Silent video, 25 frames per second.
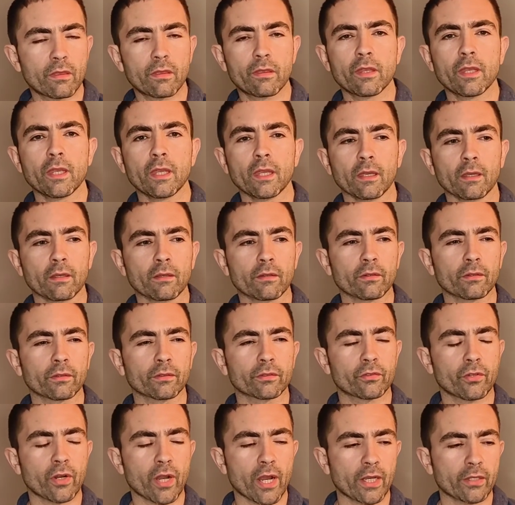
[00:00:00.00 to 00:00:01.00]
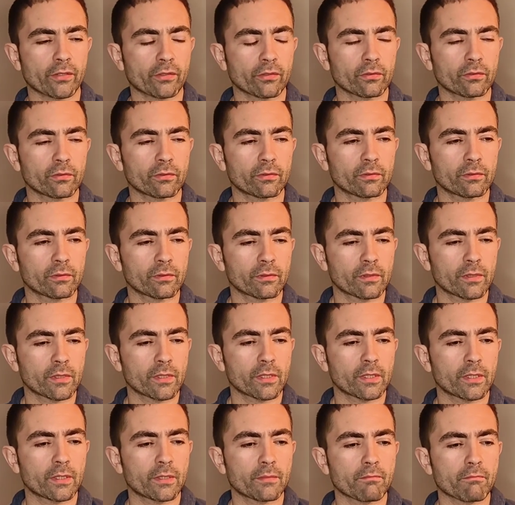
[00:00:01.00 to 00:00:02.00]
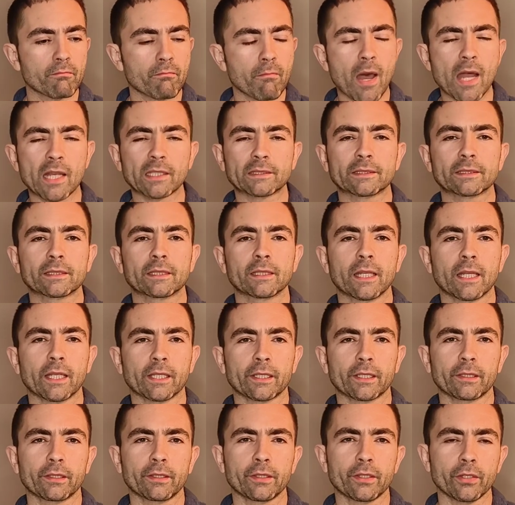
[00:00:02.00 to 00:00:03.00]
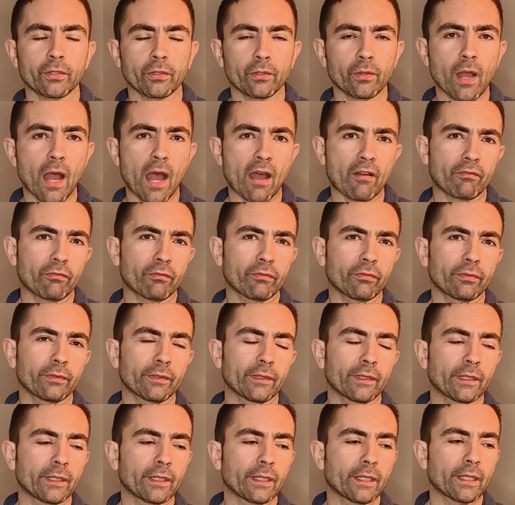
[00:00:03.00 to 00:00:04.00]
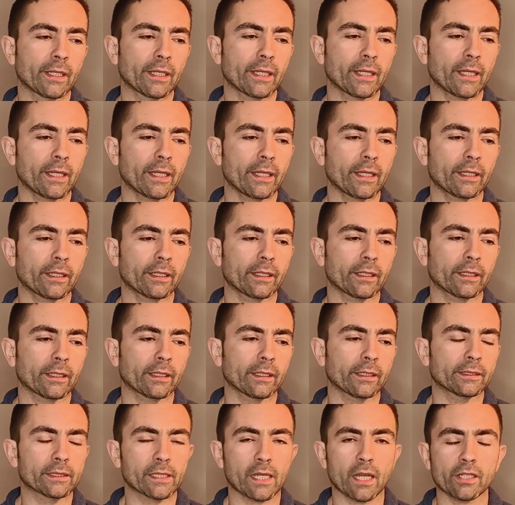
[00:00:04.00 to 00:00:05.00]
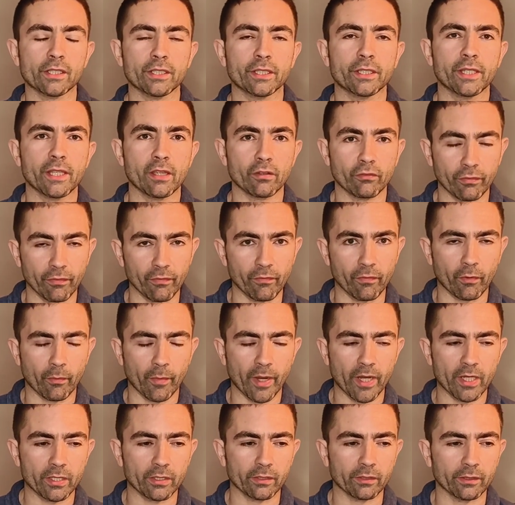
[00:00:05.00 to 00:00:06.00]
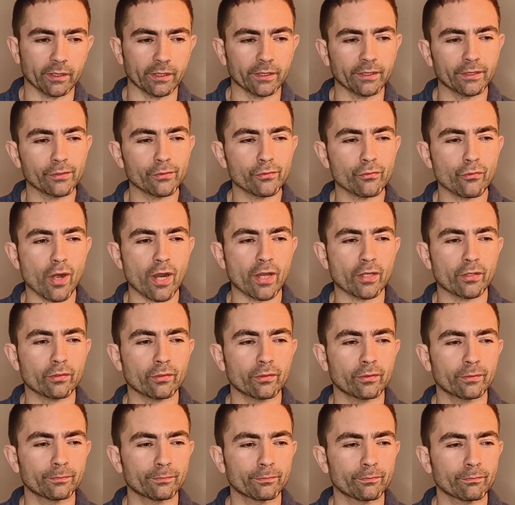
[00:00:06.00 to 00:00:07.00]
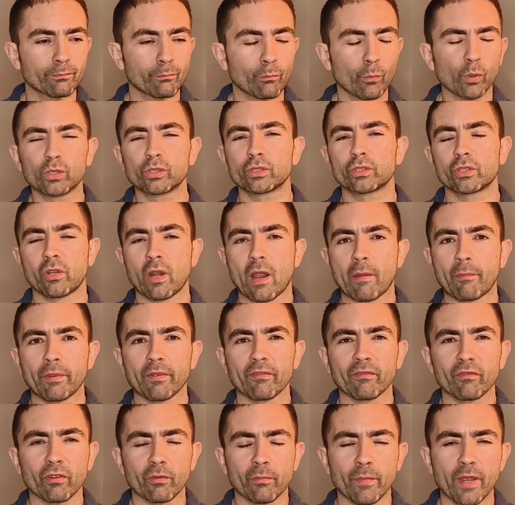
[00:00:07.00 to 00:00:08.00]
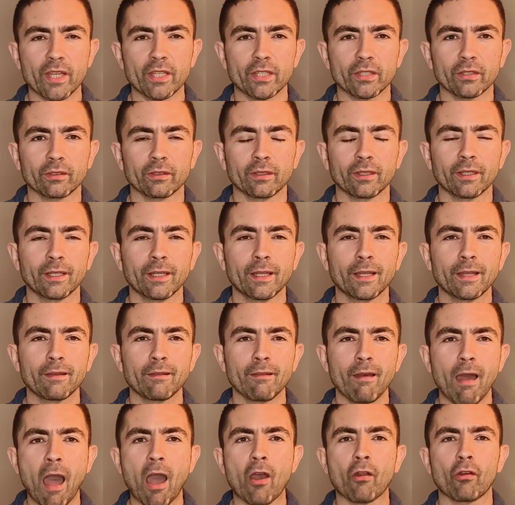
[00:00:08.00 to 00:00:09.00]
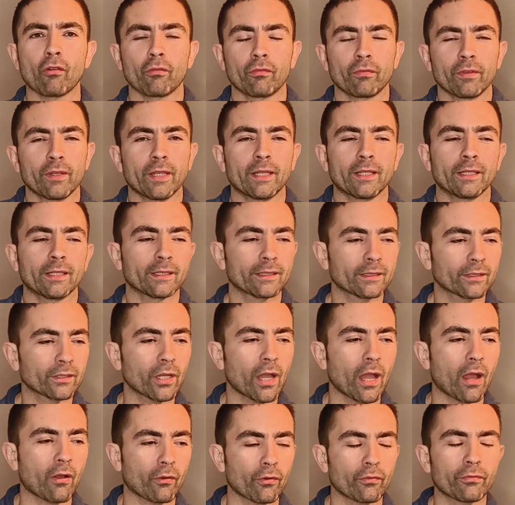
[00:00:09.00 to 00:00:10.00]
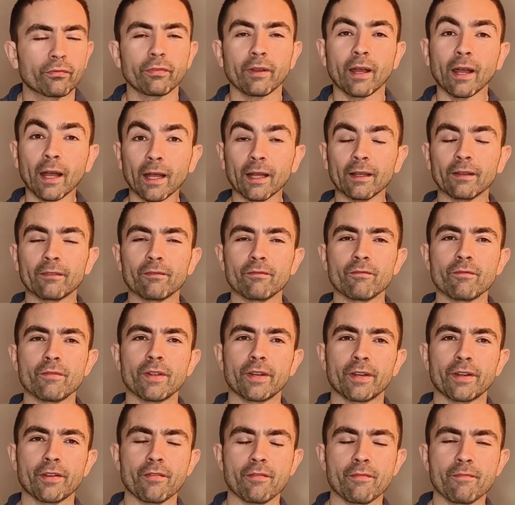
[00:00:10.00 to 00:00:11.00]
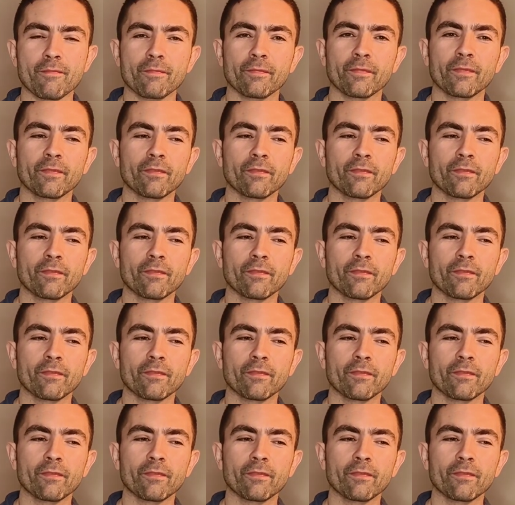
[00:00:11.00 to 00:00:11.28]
think or try to mask that you have scarcity of information, and try to bootstrap information out of a very